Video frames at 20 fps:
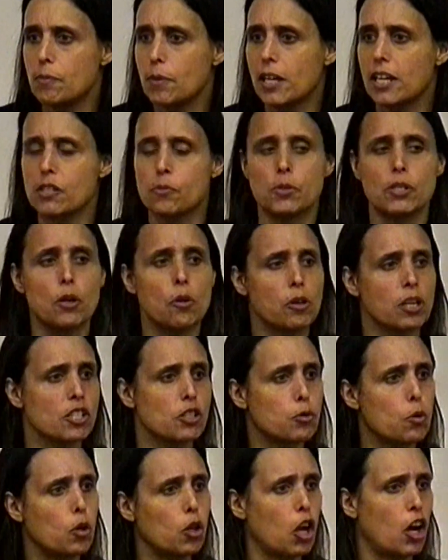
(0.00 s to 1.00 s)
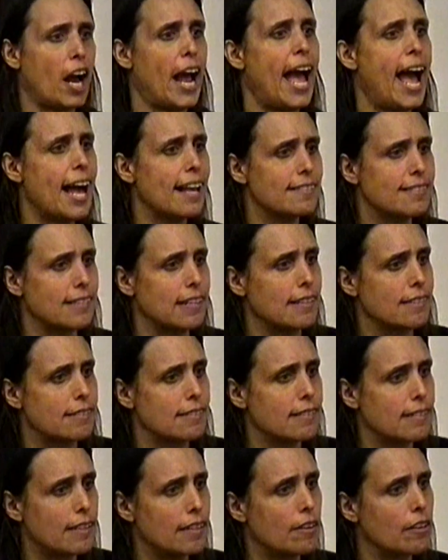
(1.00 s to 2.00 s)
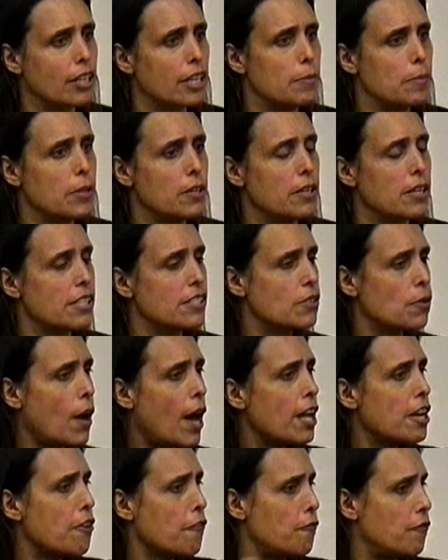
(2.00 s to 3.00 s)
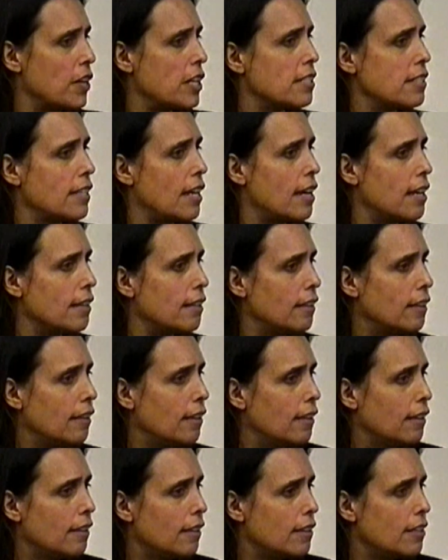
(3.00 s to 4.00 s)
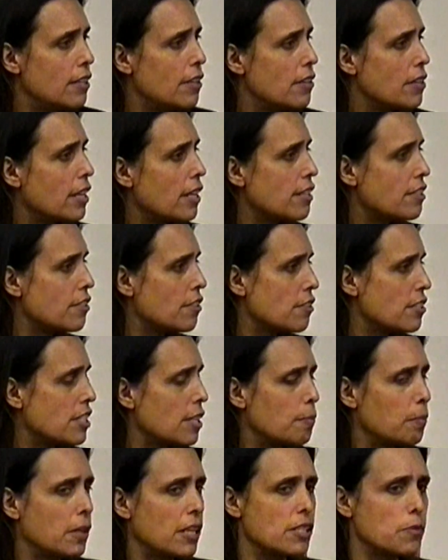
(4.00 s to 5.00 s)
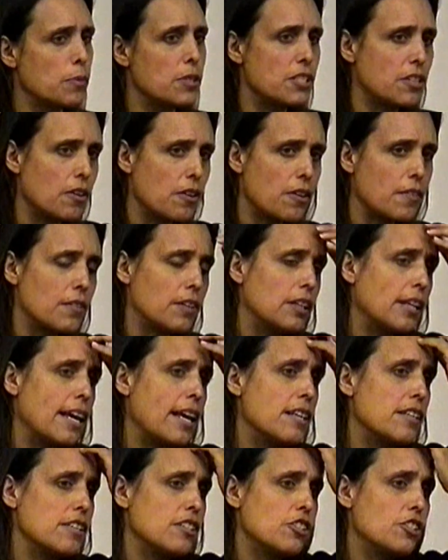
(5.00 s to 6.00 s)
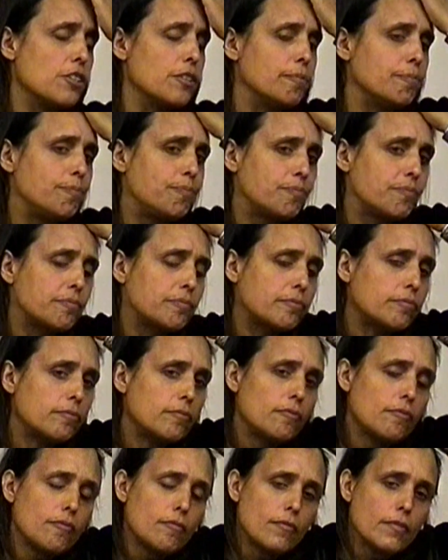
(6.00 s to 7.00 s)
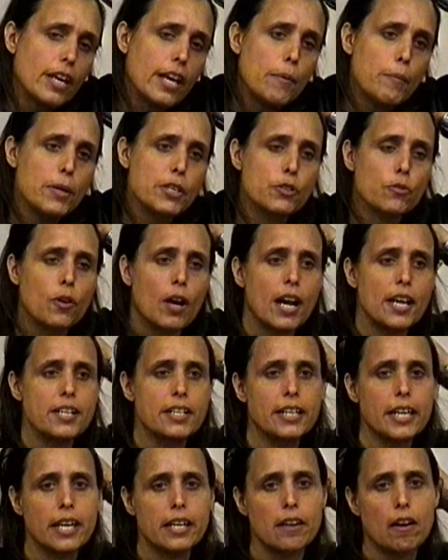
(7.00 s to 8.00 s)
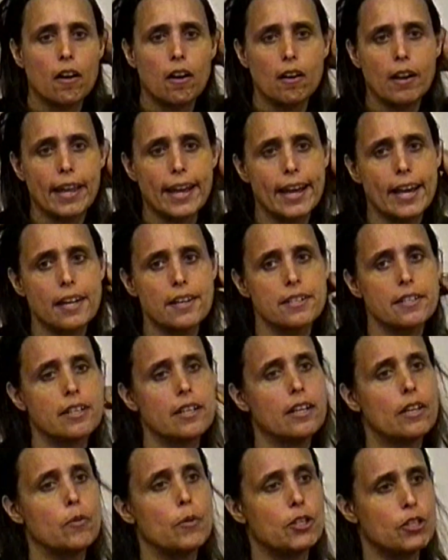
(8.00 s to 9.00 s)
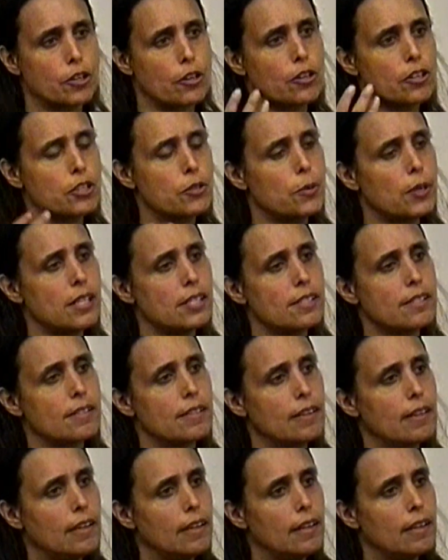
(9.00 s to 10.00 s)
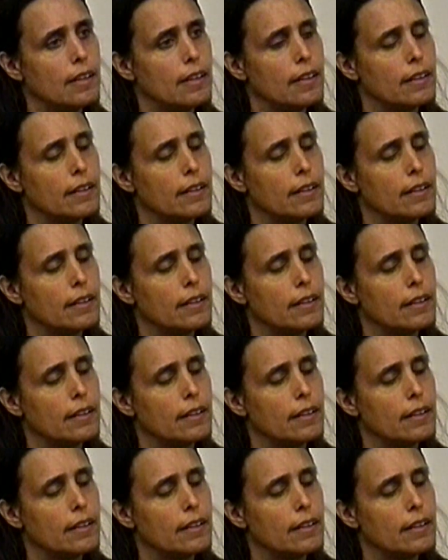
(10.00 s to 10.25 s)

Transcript: It's because we don't control our assets in our community. So how do you fix that? You know, you got to start someplace. We started on the land issue, and we tried to get our land returned to us.